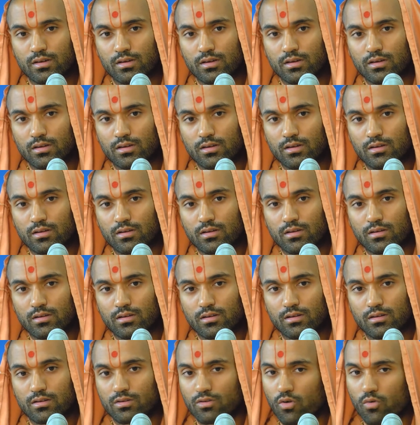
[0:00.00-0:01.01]
No.
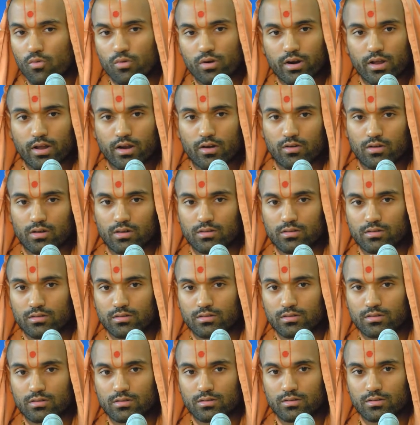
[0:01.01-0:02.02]
No one at all.
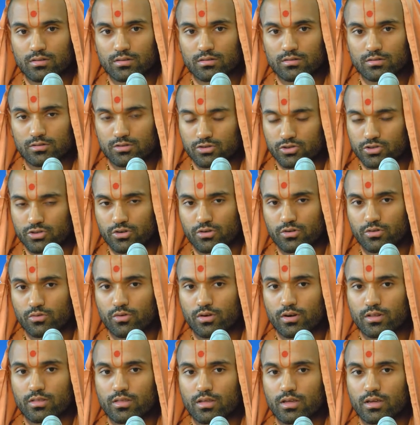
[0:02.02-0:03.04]
No. You sure you want
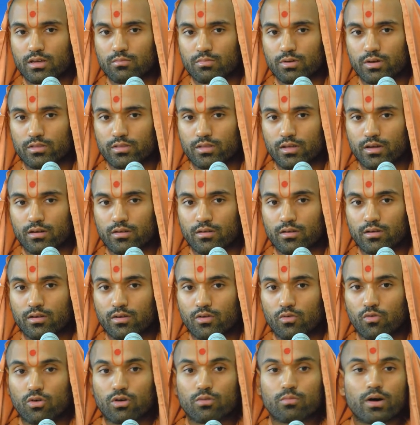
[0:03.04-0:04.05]
to think about that?
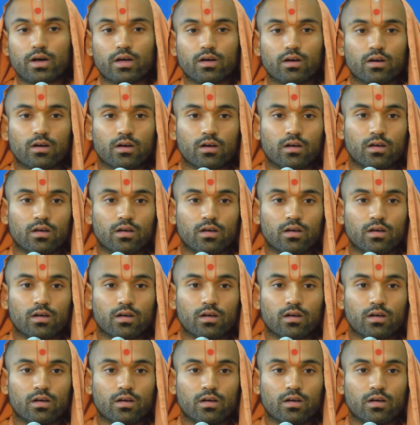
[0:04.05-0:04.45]
What I about used